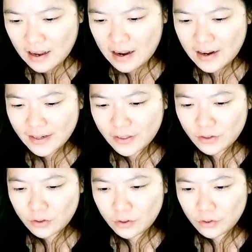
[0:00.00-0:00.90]
I
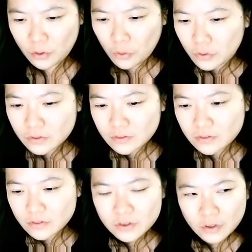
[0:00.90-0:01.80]
don't,
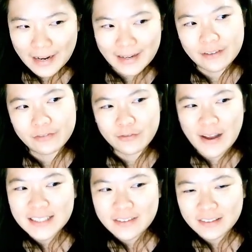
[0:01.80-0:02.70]
so like if
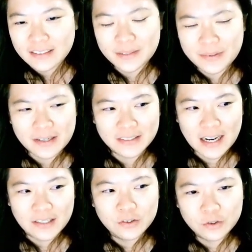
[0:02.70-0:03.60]
West had written something else,
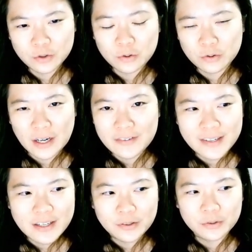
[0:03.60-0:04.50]
I
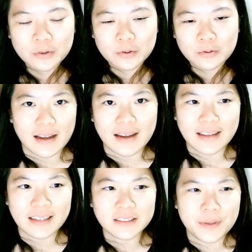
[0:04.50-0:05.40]
really don't know. I
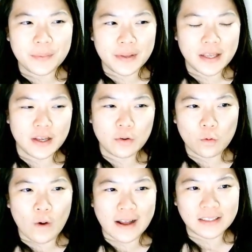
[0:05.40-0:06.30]
guess maybe
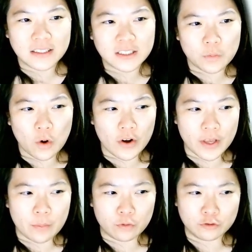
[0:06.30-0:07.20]
one small
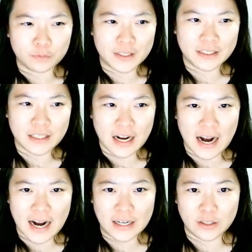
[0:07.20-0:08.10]
improvement
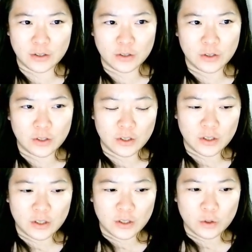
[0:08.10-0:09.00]
I
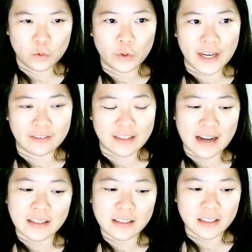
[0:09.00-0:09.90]
would have done